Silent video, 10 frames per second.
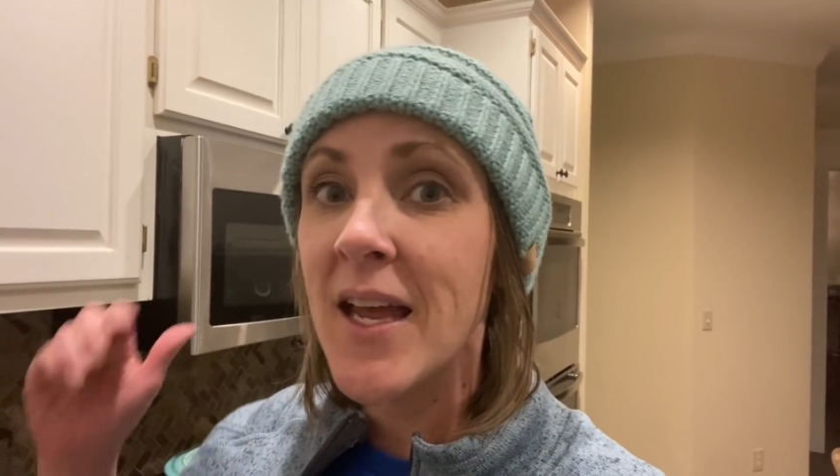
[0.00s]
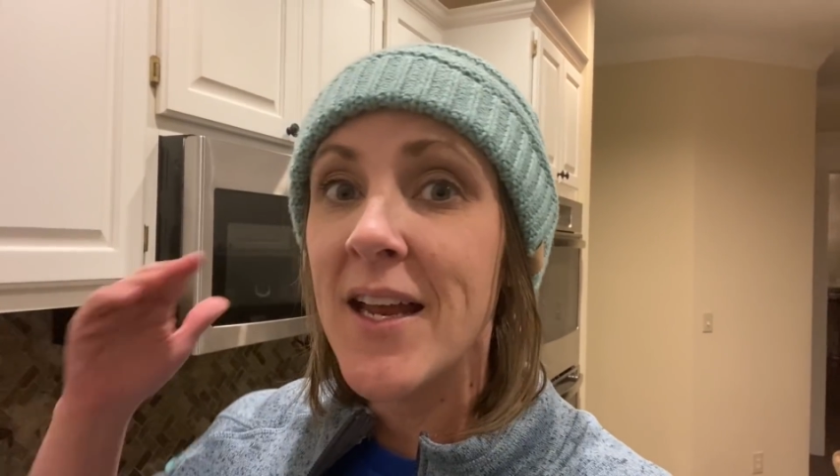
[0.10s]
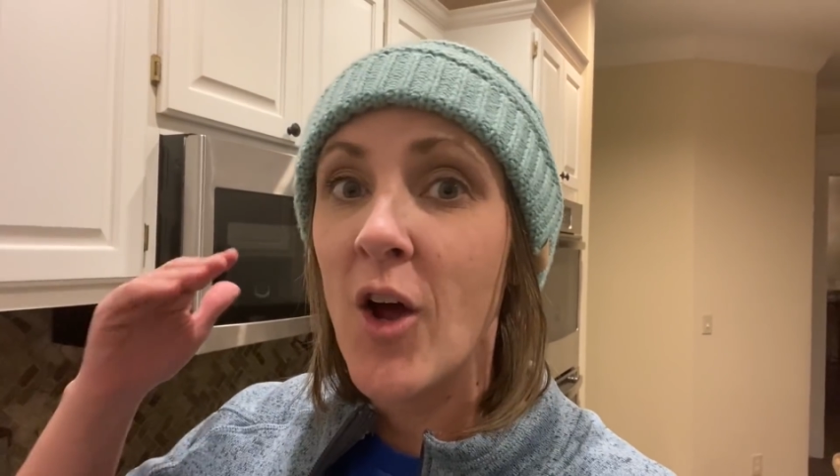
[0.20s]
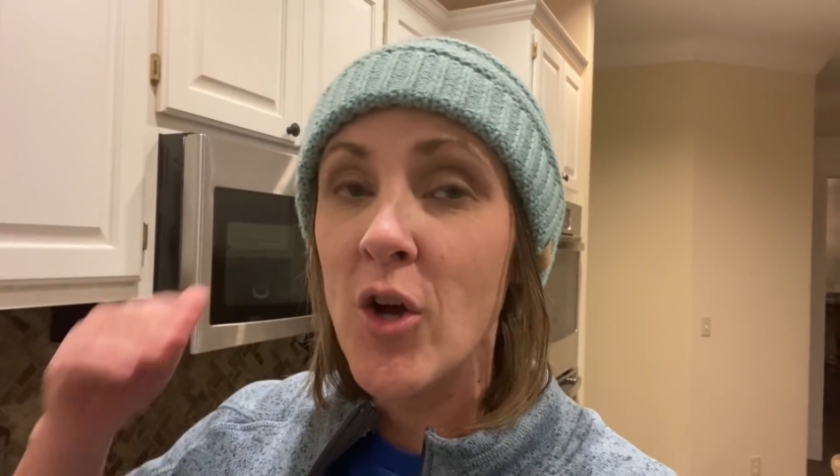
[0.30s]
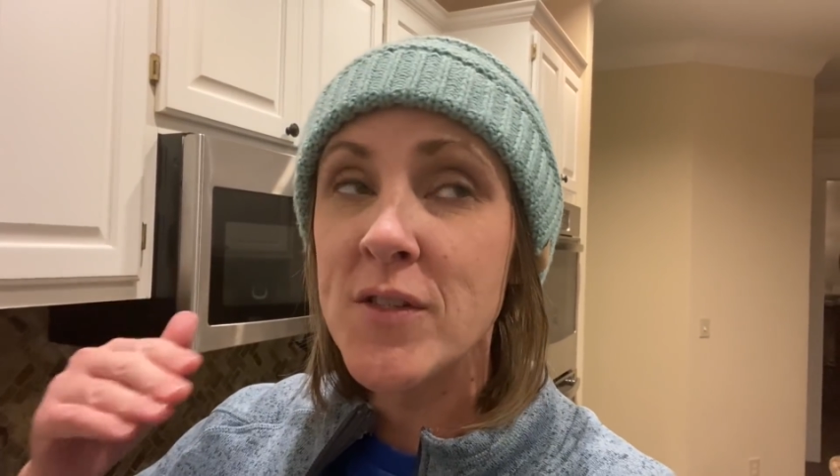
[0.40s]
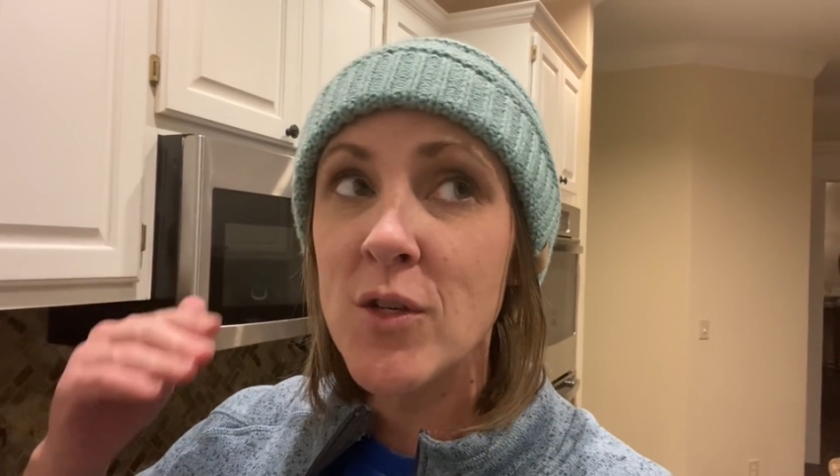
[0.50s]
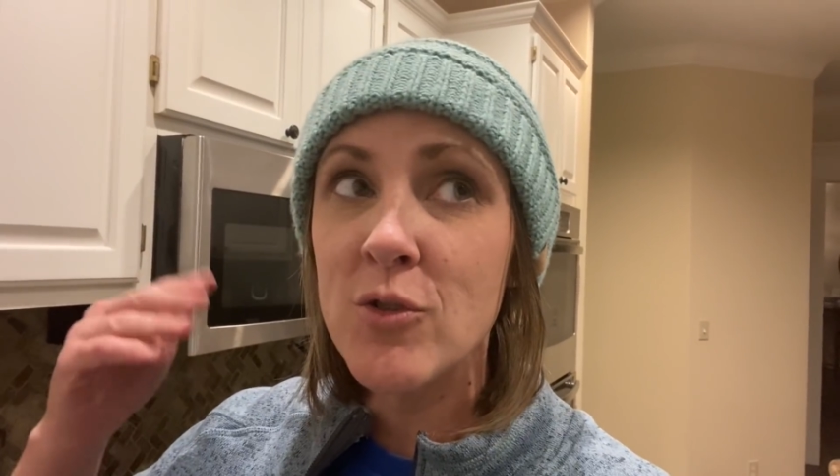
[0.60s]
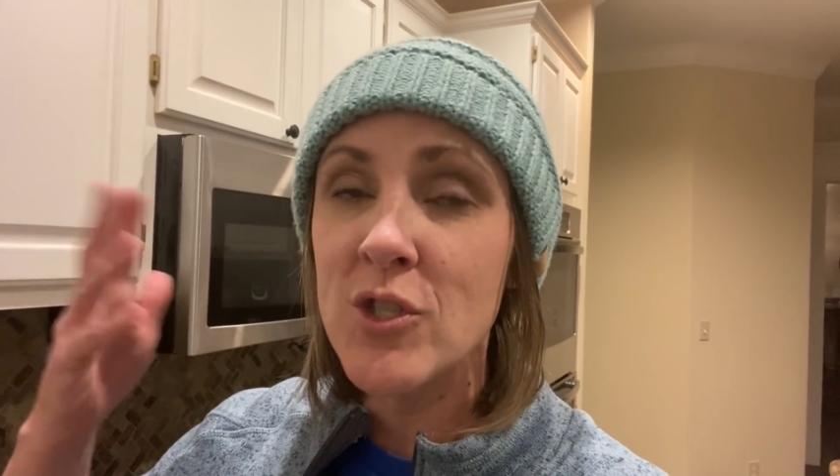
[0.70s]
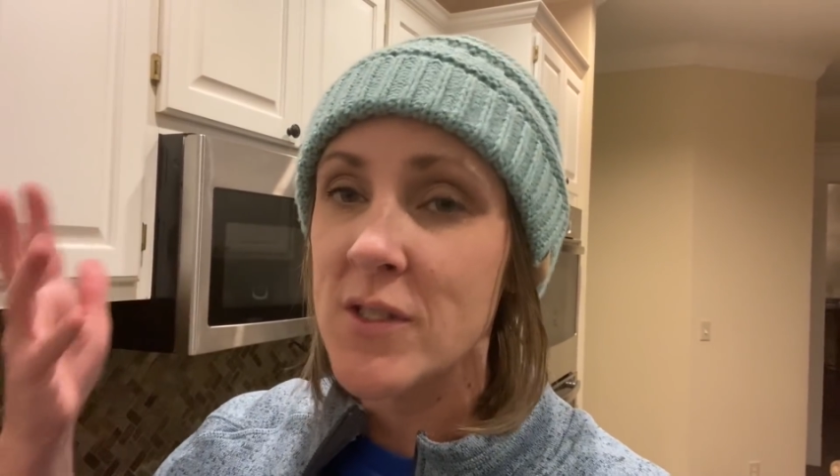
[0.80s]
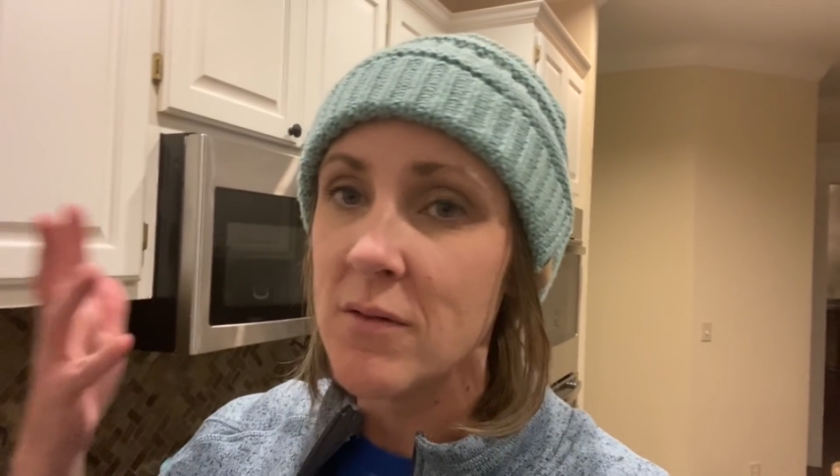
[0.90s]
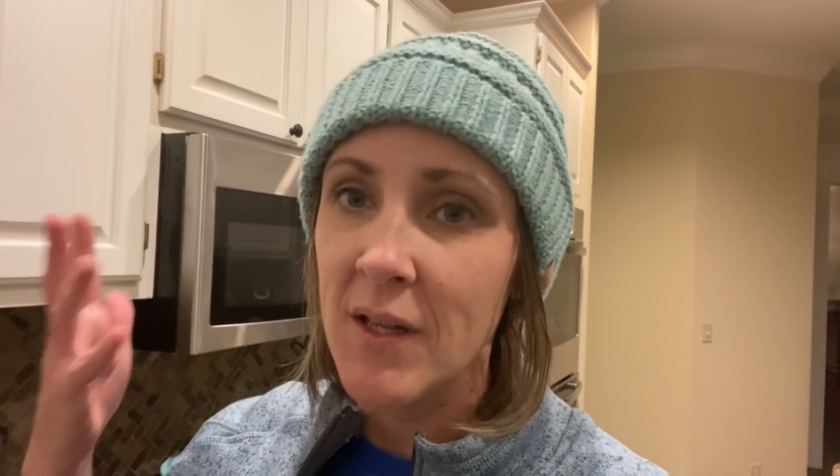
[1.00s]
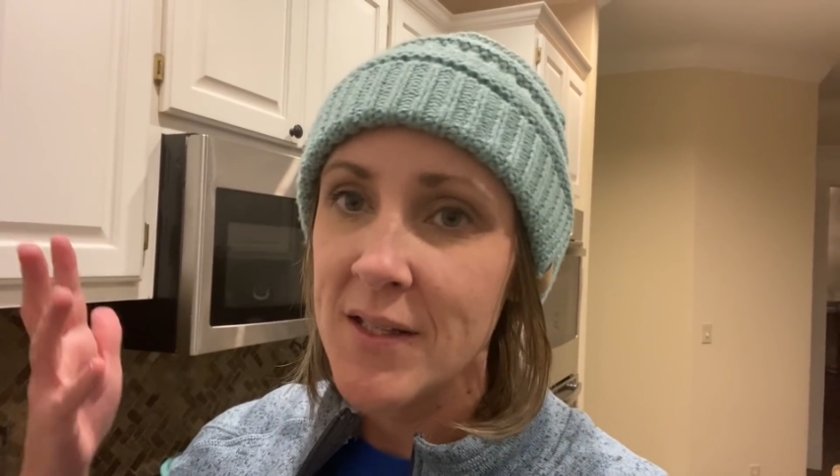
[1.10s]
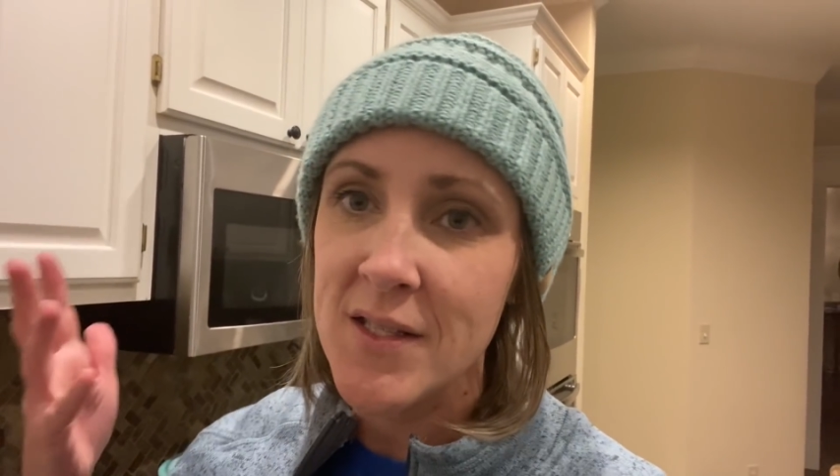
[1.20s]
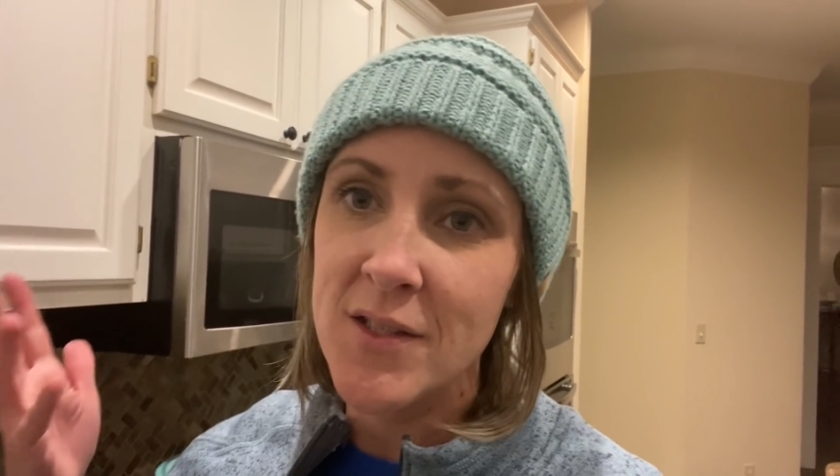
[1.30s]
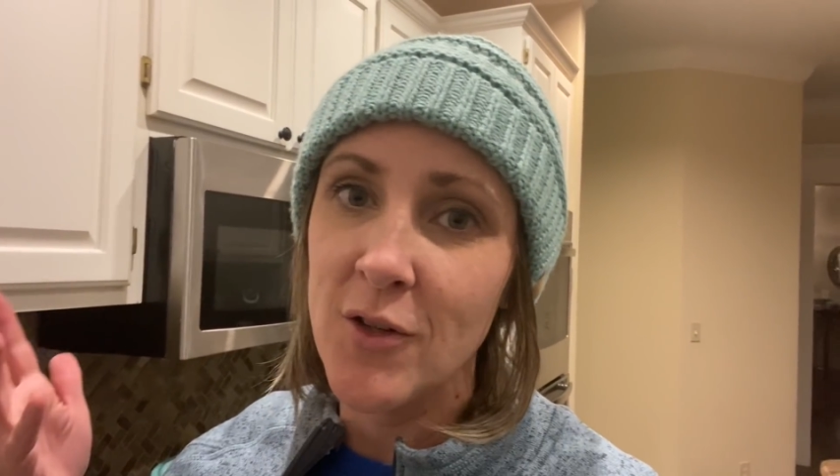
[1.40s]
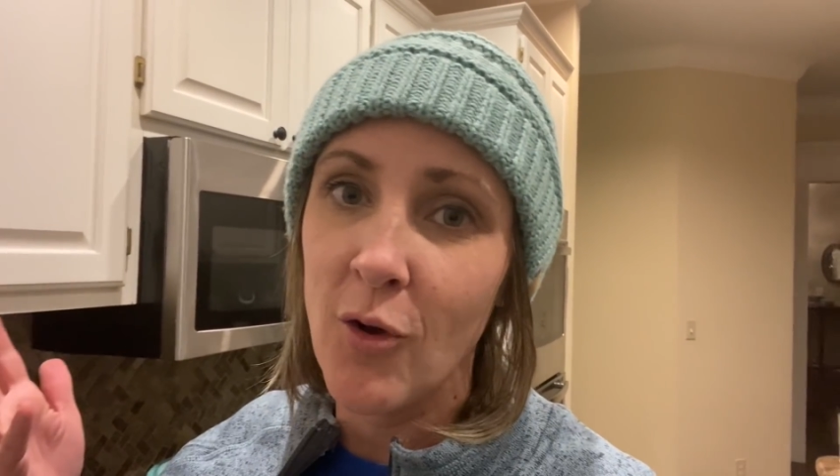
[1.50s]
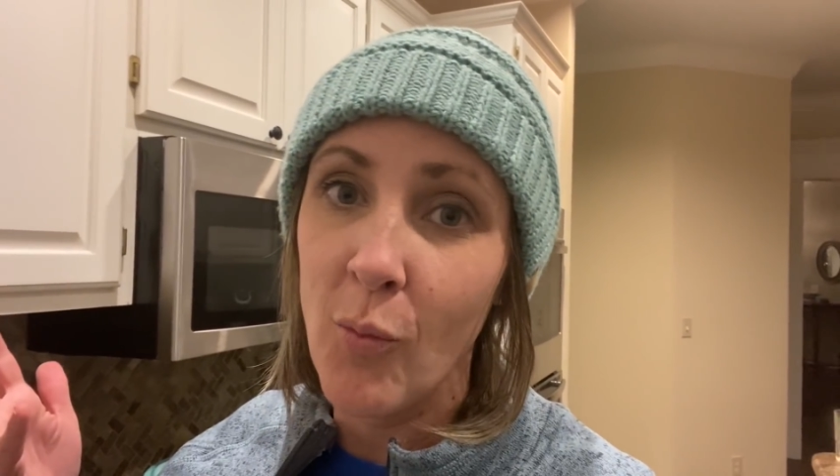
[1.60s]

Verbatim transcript: It also just lends, you know,